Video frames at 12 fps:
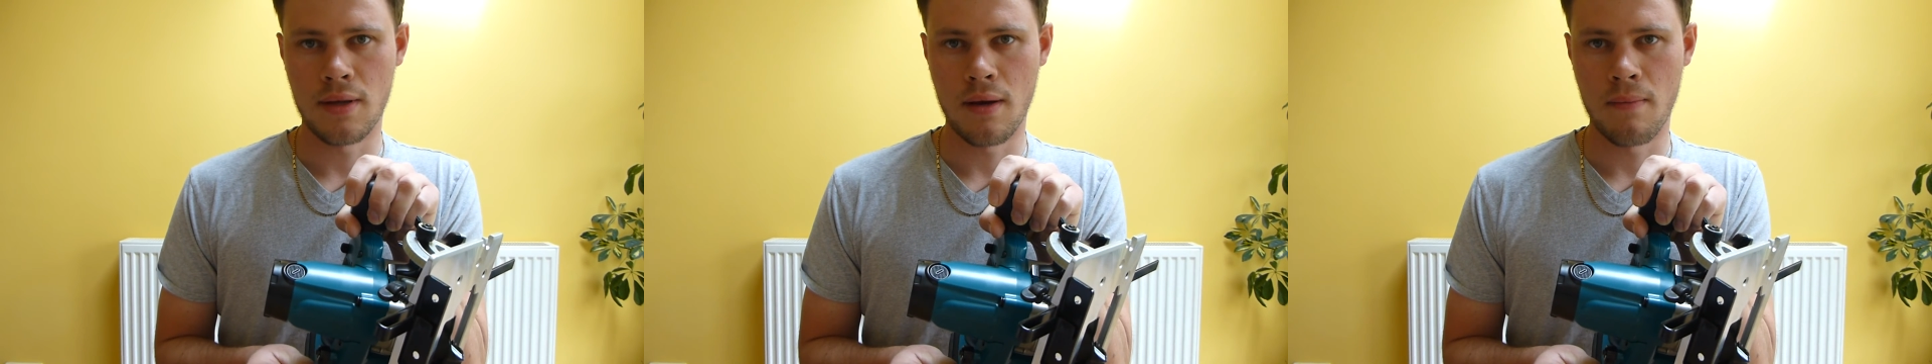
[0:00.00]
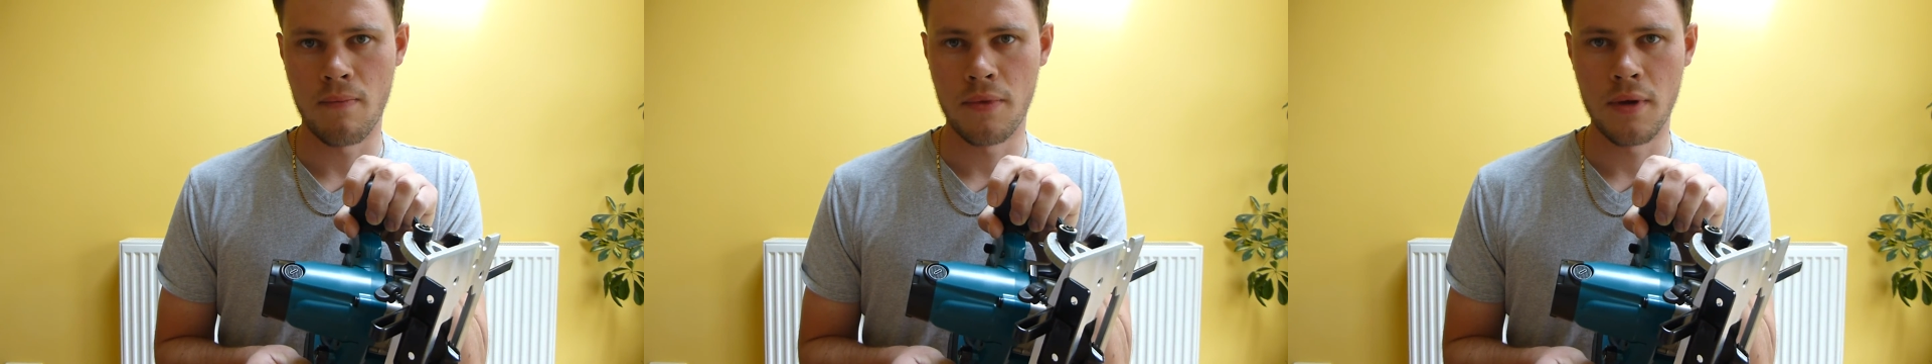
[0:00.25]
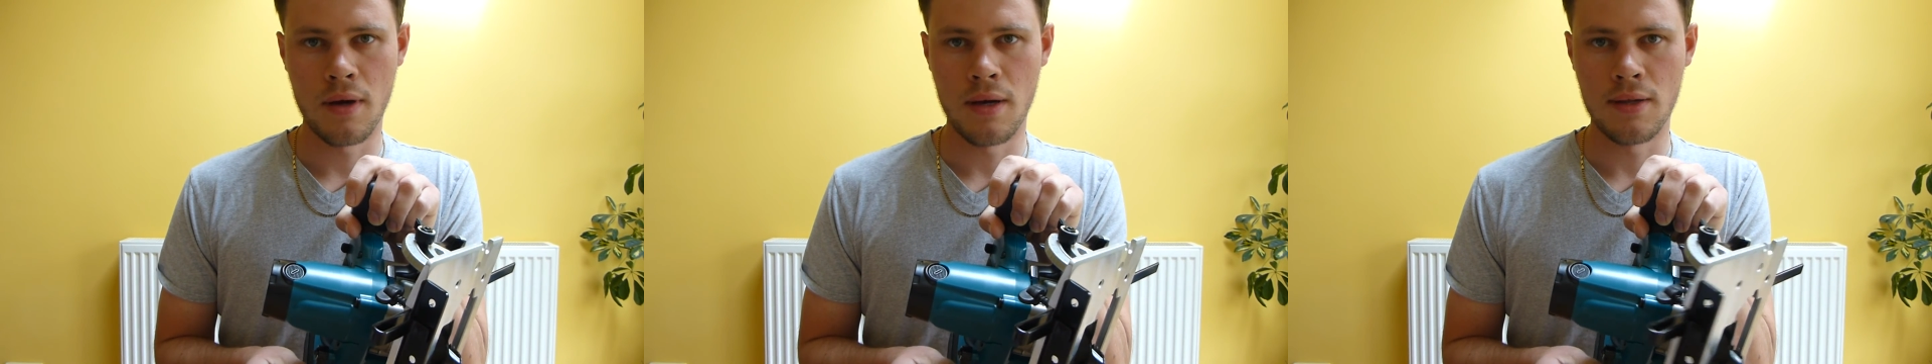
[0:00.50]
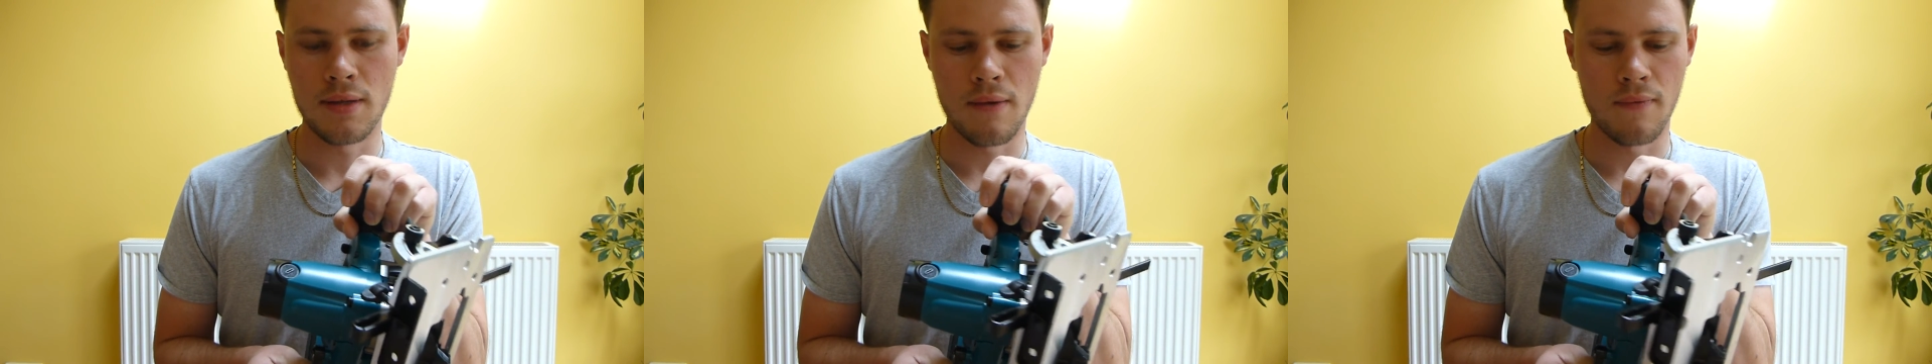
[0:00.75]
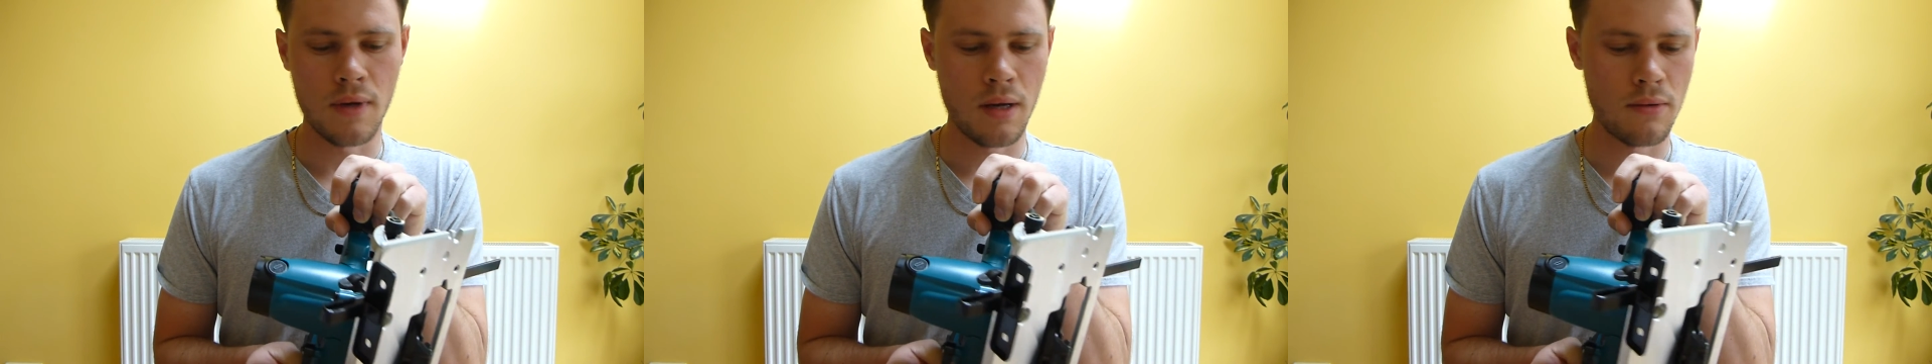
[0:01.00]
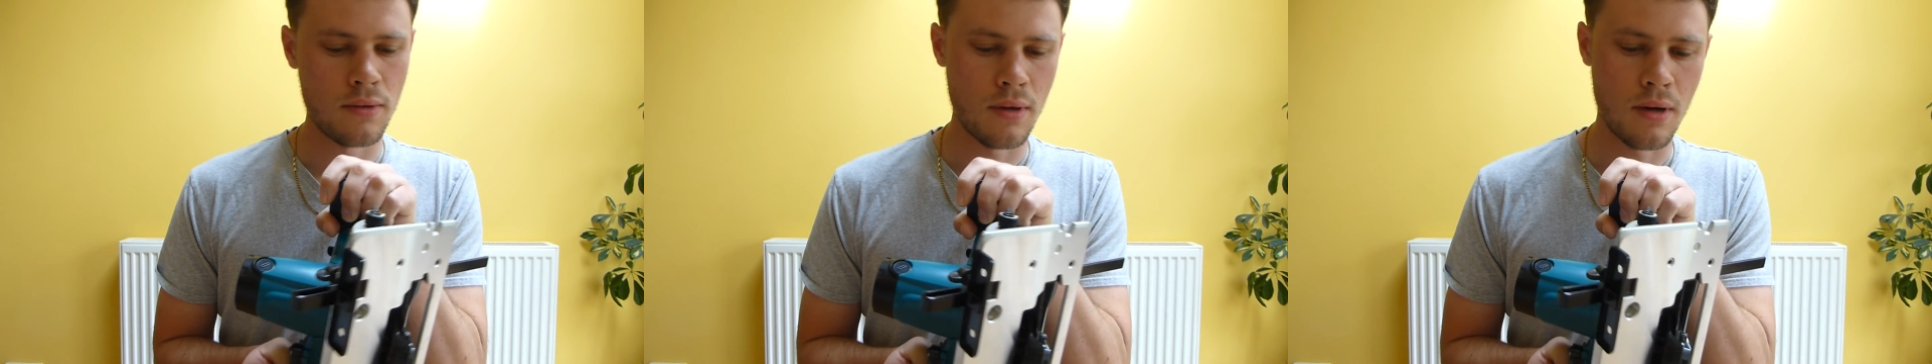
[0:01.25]

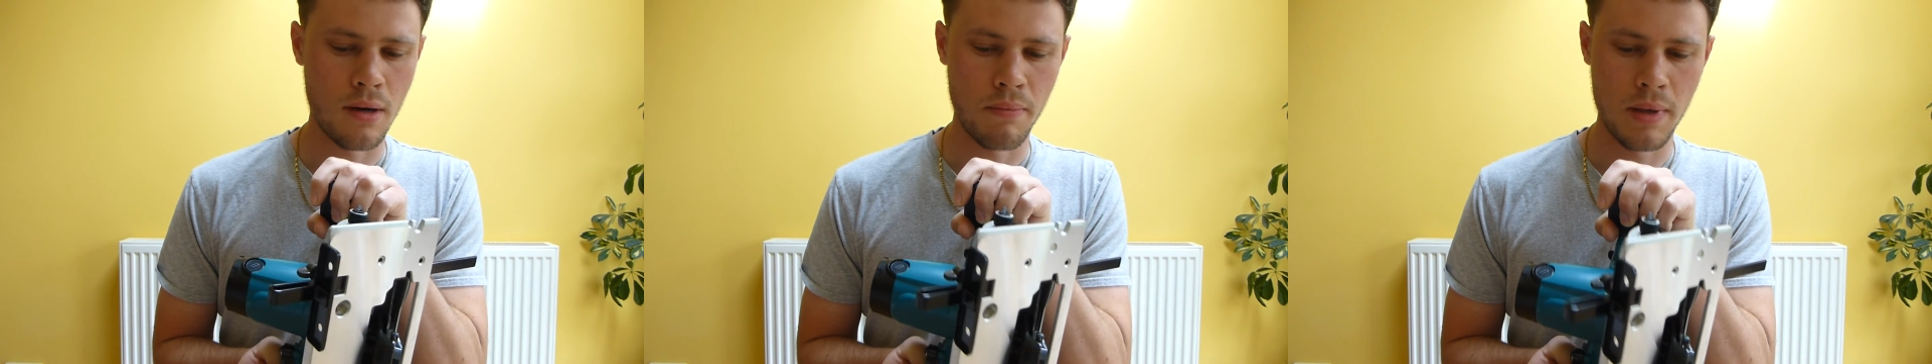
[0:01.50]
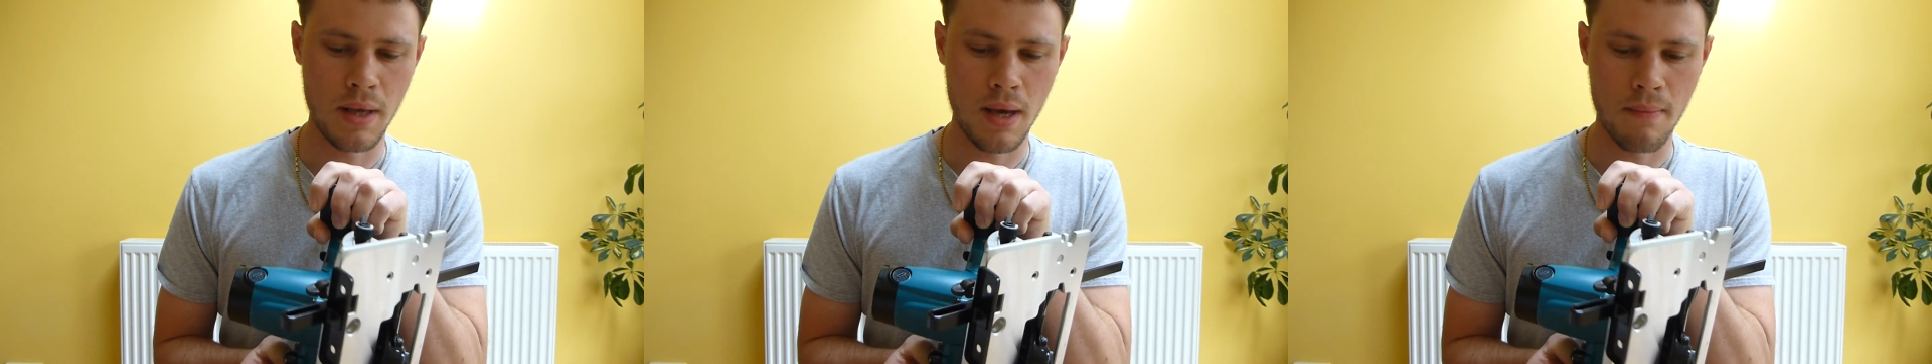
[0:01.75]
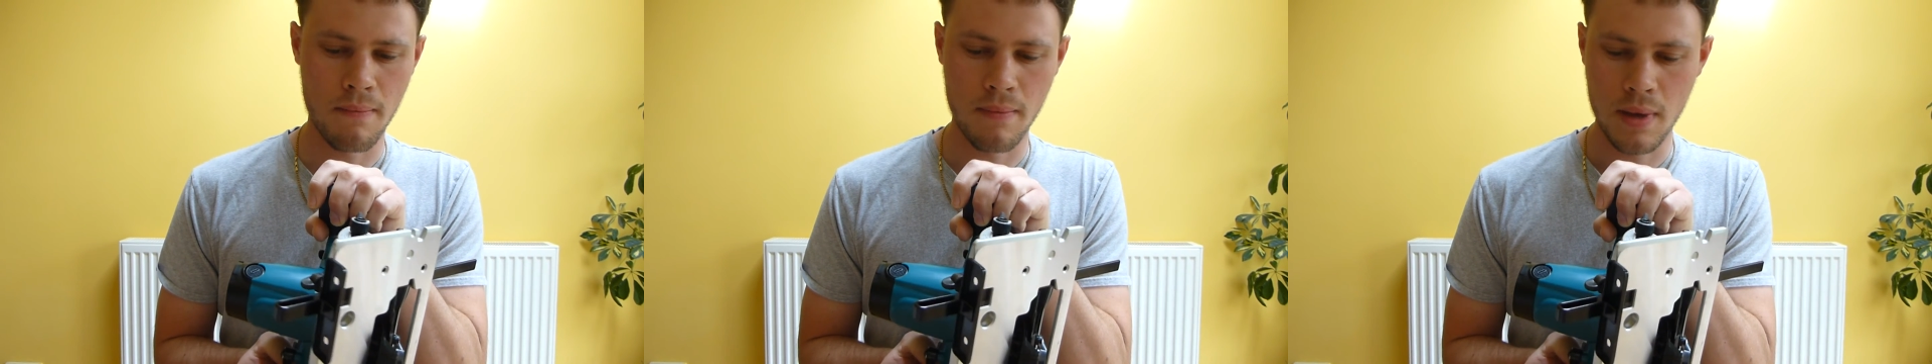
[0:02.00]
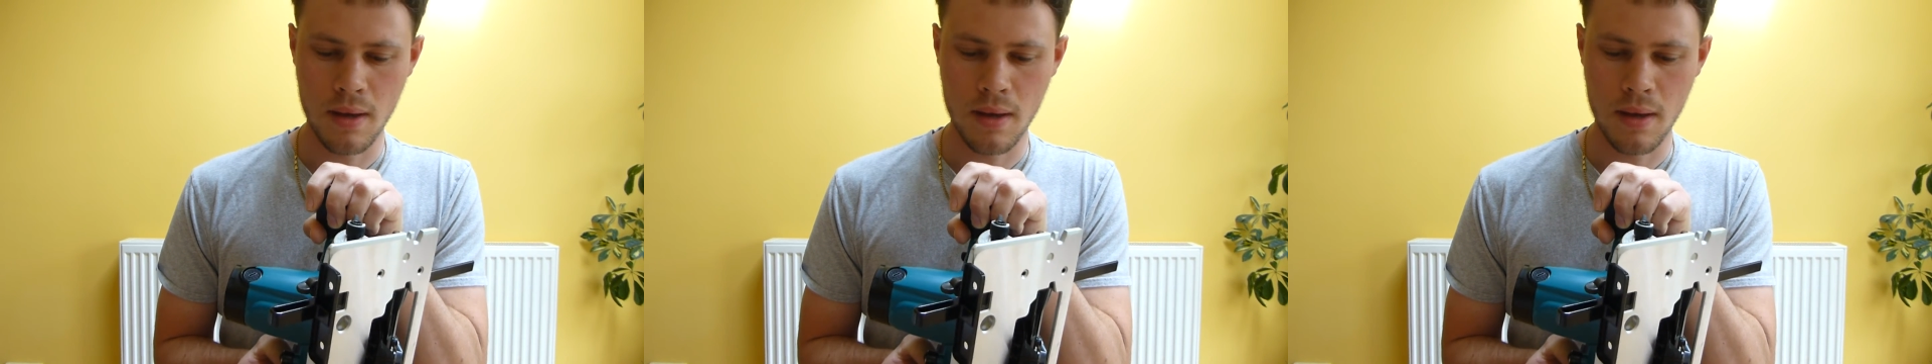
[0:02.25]
3700 RPM,